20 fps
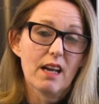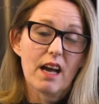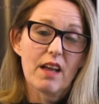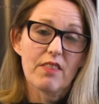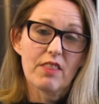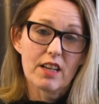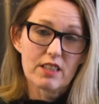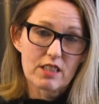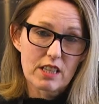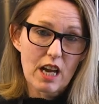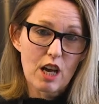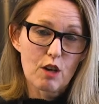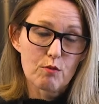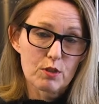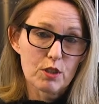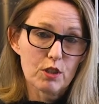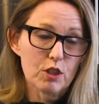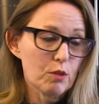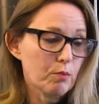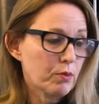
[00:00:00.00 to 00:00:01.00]
and that's
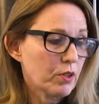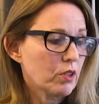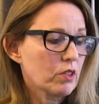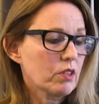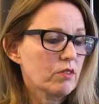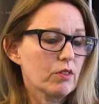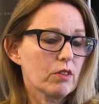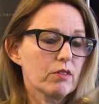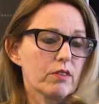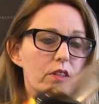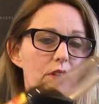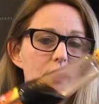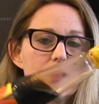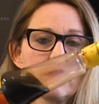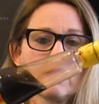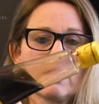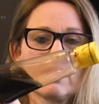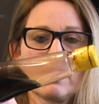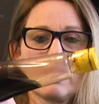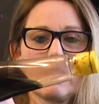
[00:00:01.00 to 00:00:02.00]
absolutely beautiful. You can
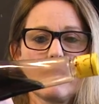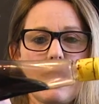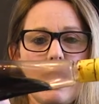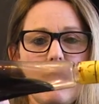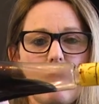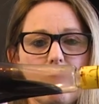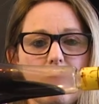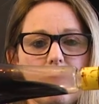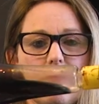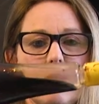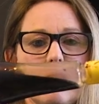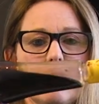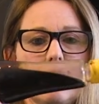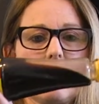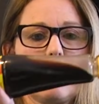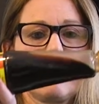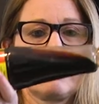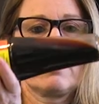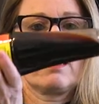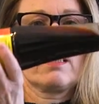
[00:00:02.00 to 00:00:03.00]
see how thick
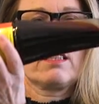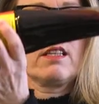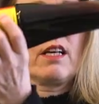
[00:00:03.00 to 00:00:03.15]
that is. It's